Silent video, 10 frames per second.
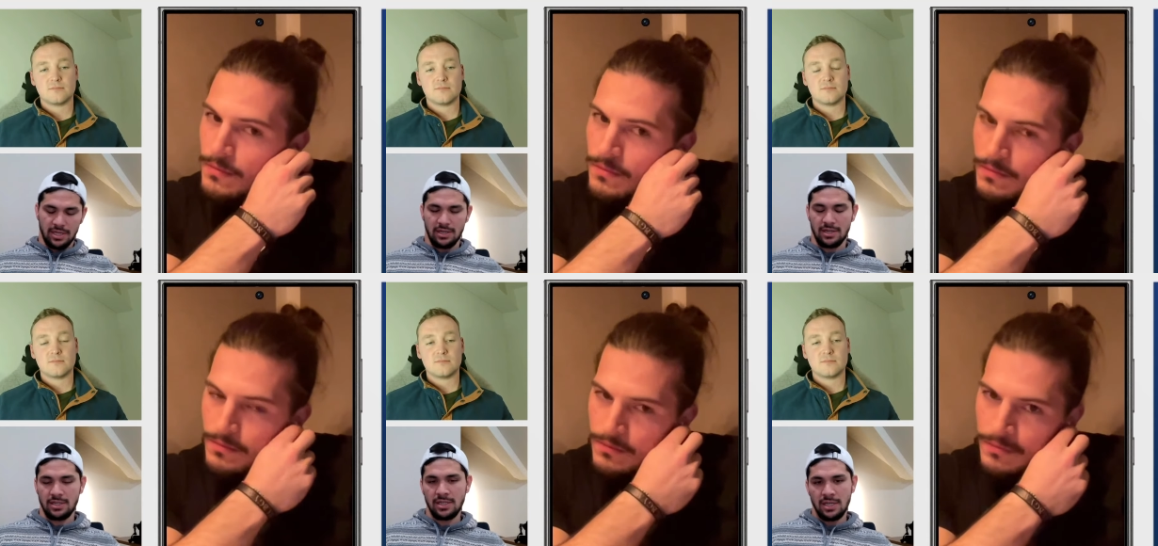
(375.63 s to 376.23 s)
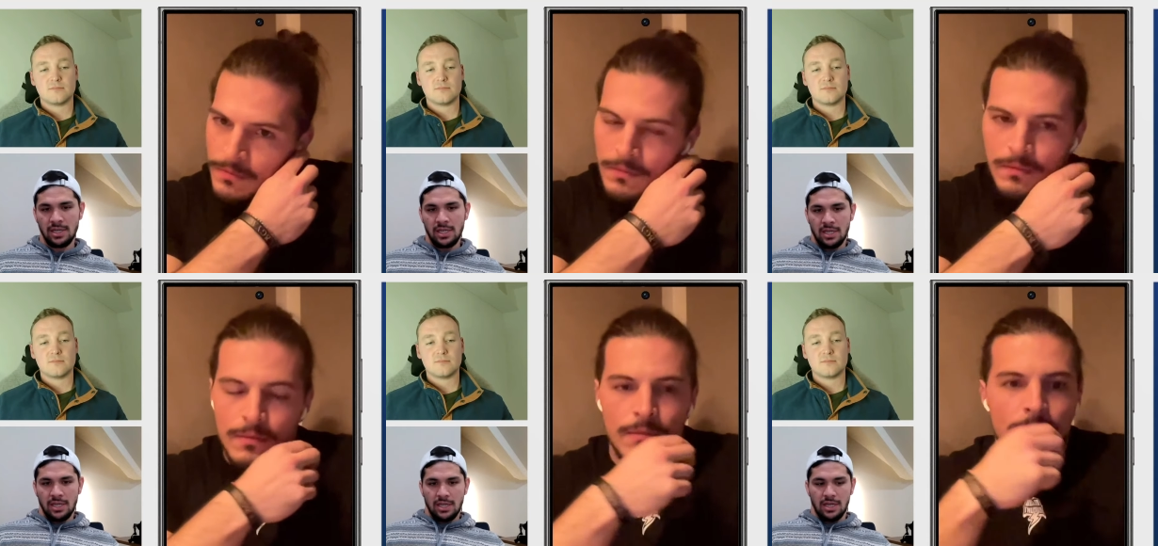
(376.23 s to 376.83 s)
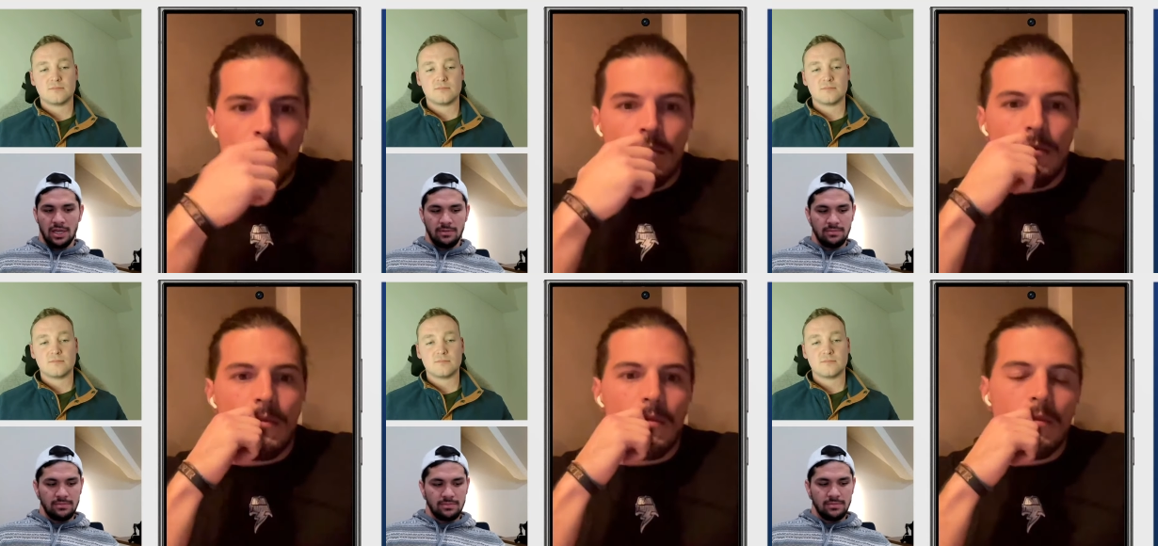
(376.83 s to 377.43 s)
Speaker 1: on
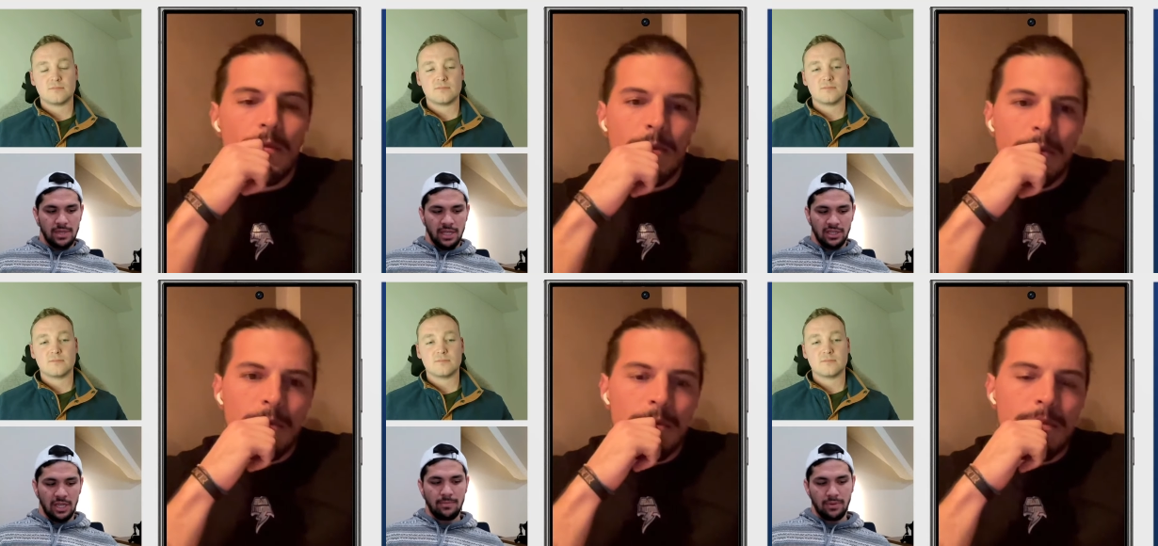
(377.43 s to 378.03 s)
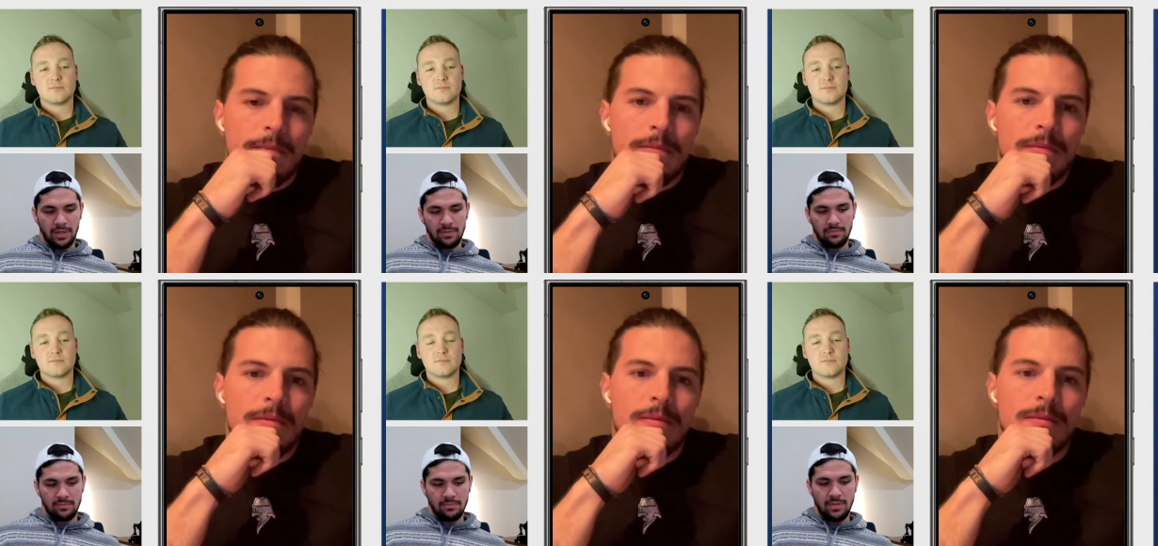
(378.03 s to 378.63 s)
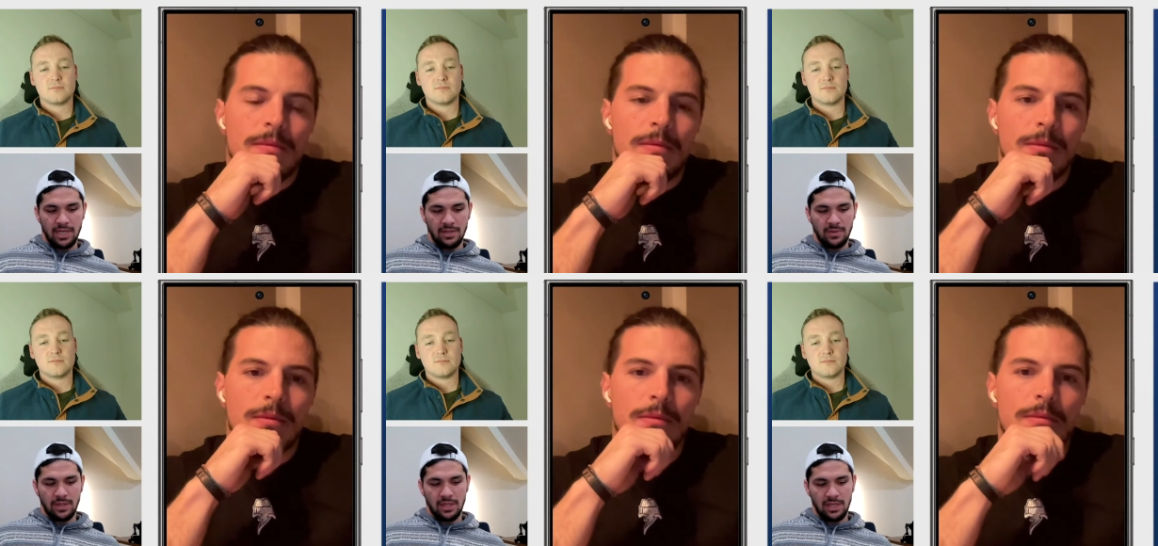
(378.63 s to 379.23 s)
um, at some point meeting
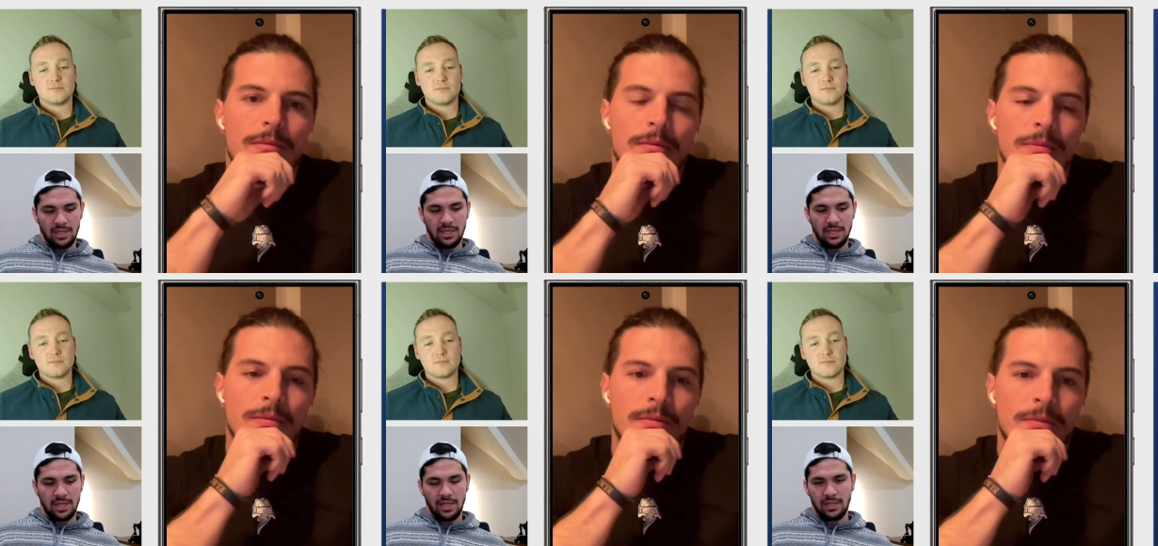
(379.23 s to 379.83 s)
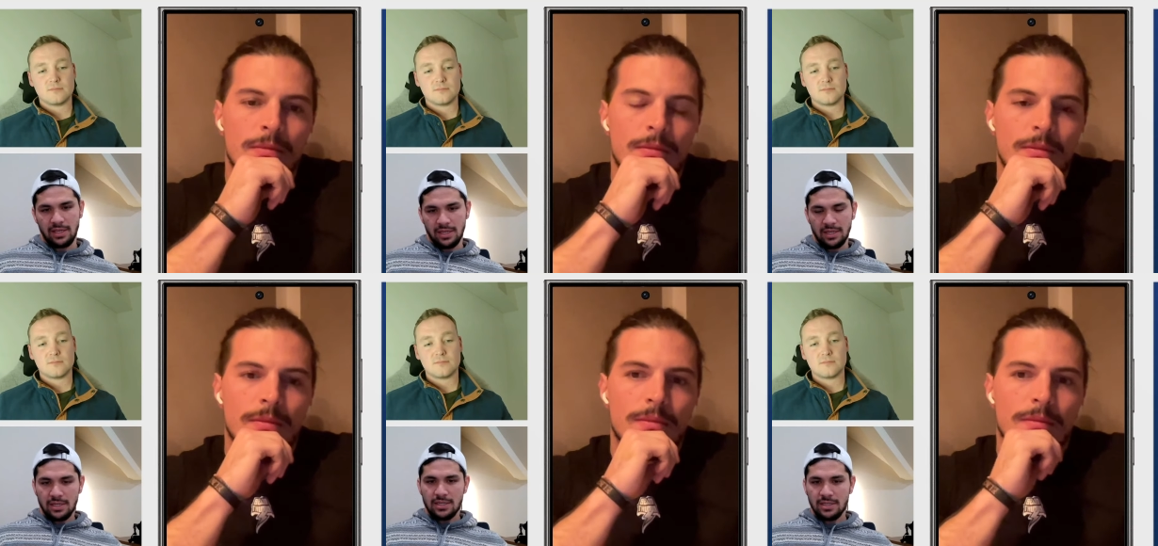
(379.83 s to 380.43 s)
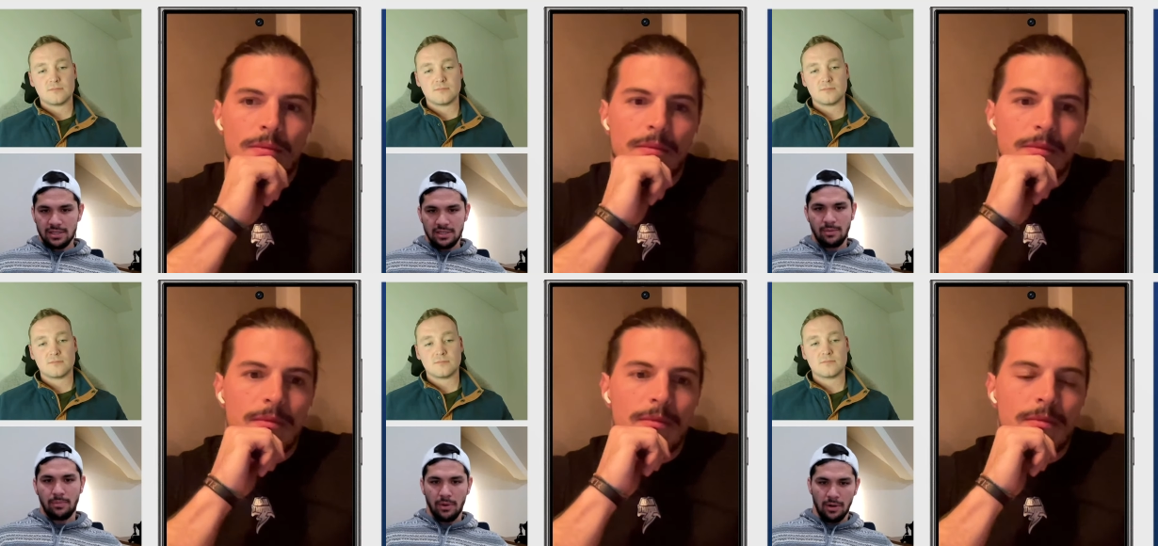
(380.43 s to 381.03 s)
with the athletic
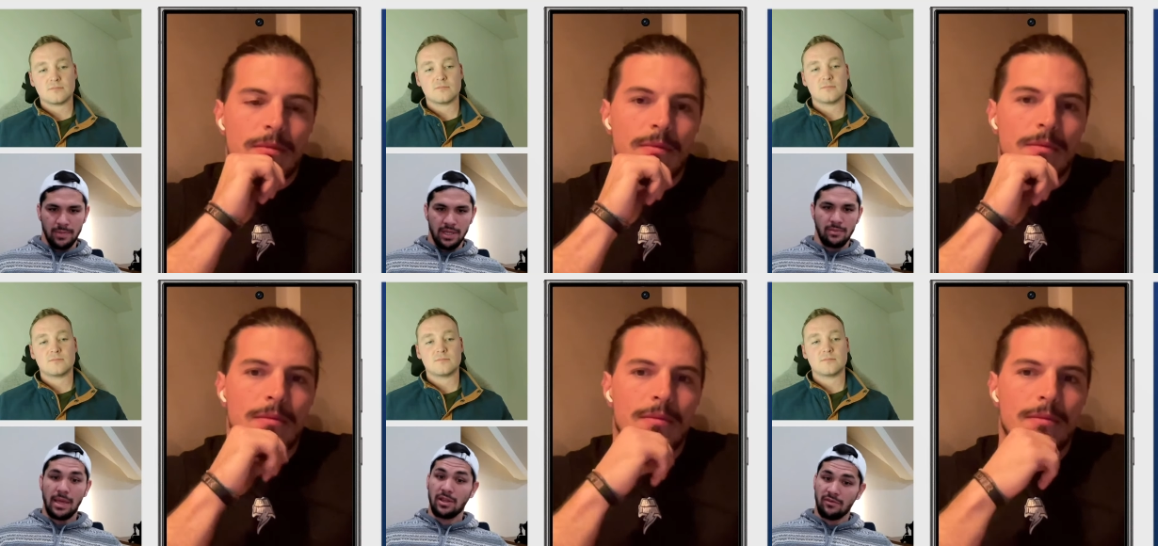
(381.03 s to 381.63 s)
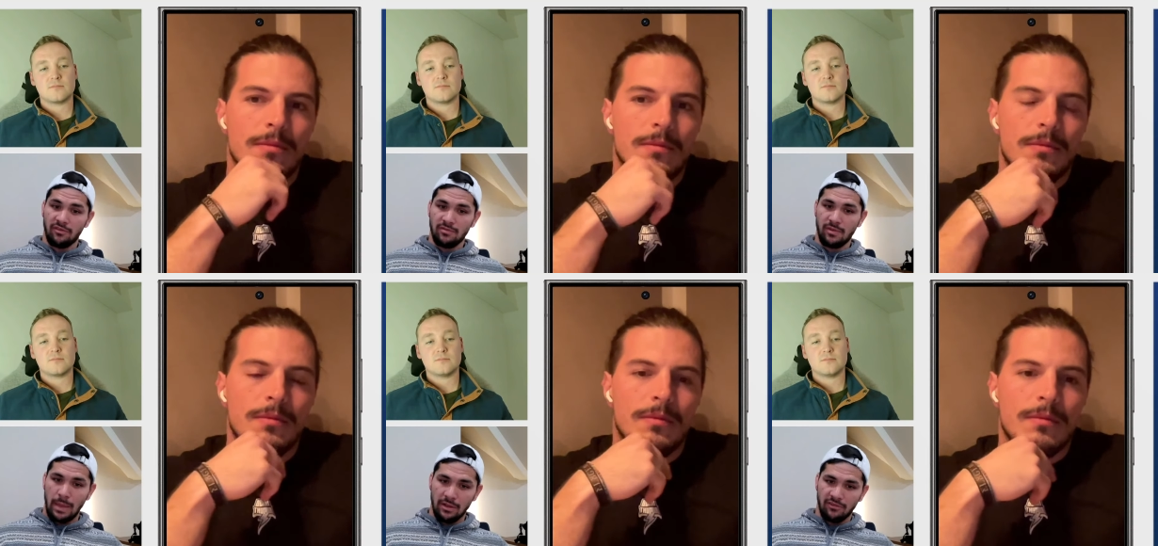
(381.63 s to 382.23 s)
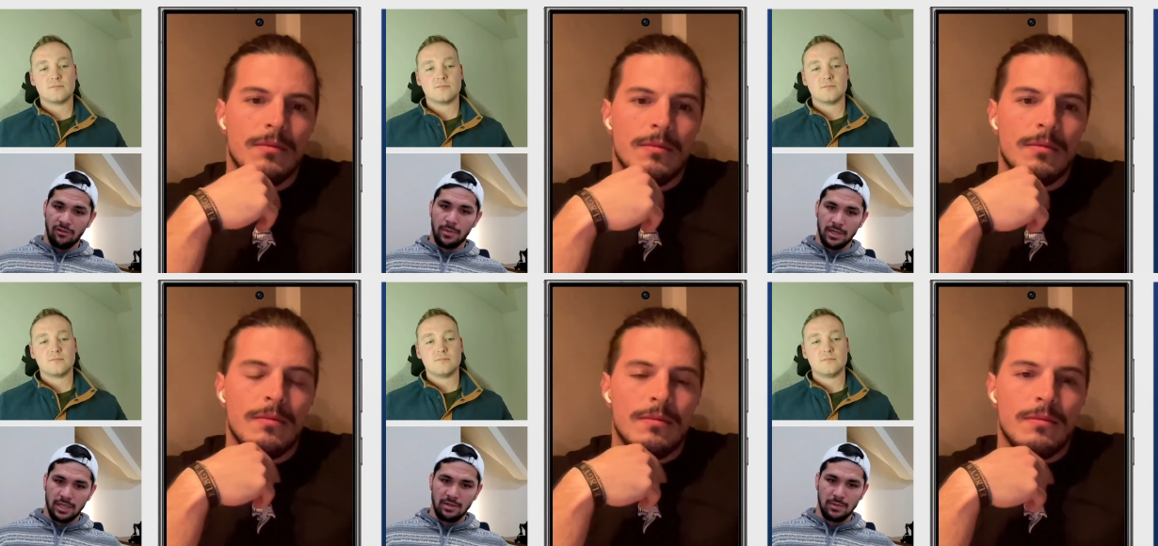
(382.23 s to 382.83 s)
department, the Baylor the Baylor football
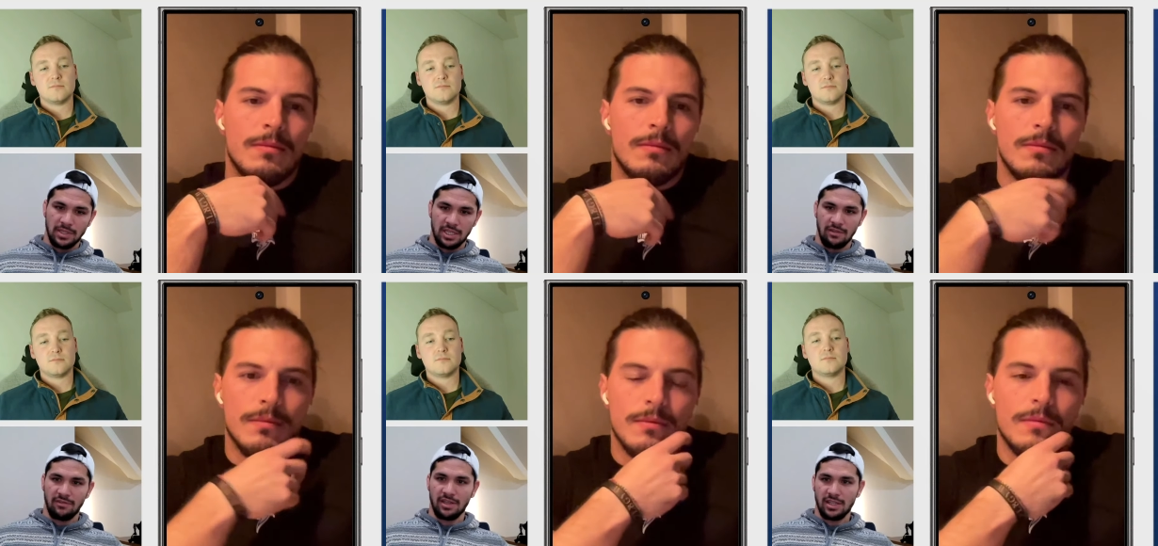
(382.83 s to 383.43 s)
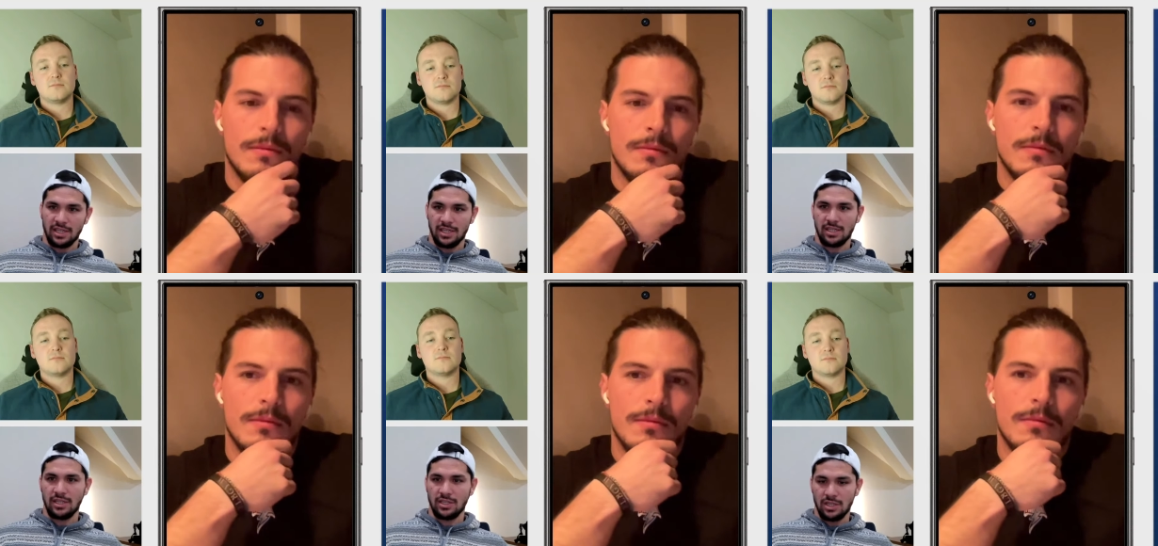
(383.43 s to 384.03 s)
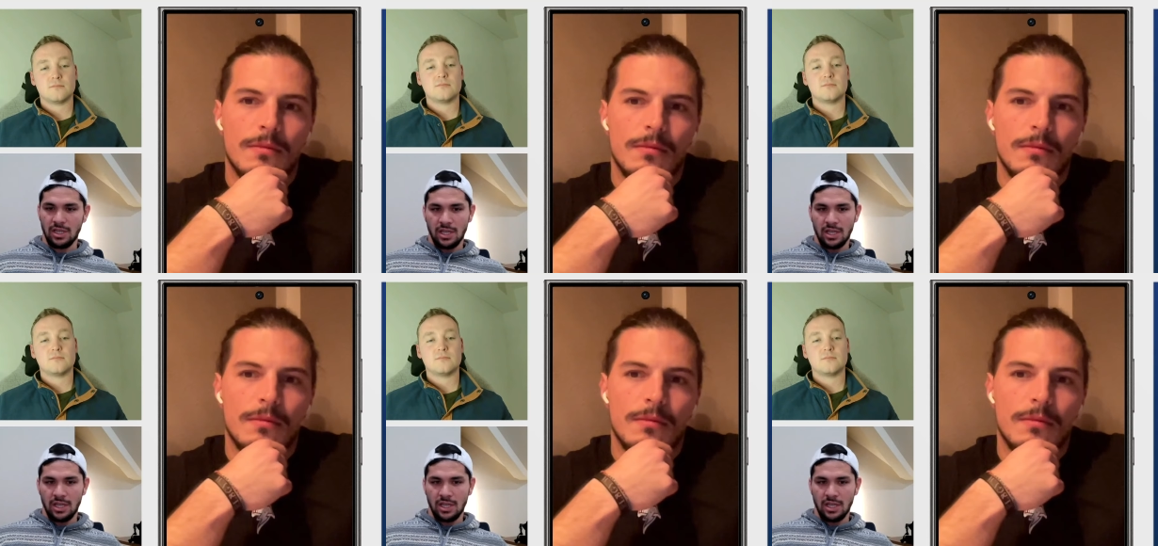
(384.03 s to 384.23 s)
team specifically, and, and